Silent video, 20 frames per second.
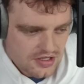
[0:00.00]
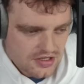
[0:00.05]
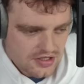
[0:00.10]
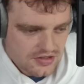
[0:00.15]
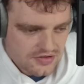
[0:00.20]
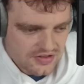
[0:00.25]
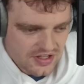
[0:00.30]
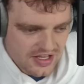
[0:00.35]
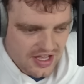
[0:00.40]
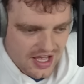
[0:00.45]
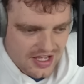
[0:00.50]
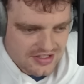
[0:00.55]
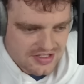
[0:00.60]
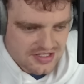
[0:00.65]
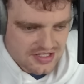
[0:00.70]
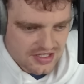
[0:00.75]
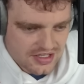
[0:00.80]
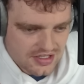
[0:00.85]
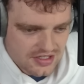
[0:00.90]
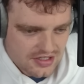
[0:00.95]
They can't
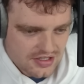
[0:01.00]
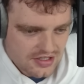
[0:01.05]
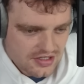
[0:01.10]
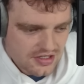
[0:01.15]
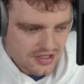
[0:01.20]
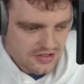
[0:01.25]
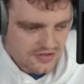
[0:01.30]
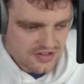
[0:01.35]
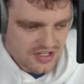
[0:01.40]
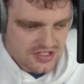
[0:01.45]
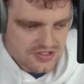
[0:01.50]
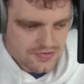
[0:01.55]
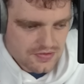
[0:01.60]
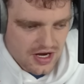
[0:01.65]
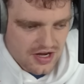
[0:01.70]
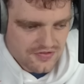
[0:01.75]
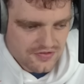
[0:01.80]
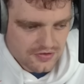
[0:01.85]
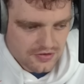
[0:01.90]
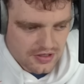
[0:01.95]
see it. This
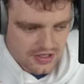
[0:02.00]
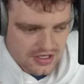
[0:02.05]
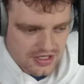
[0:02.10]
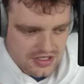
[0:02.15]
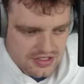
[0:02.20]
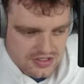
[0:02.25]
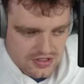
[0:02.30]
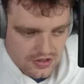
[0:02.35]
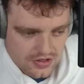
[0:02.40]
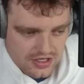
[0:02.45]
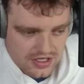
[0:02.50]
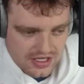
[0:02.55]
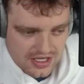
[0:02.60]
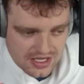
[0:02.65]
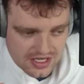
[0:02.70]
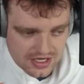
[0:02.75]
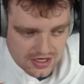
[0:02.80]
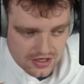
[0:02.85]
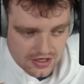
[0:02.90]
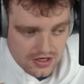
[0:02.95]
referee is looking
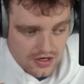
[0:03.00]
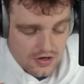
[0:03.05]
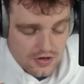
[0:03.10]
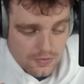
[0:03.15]
here.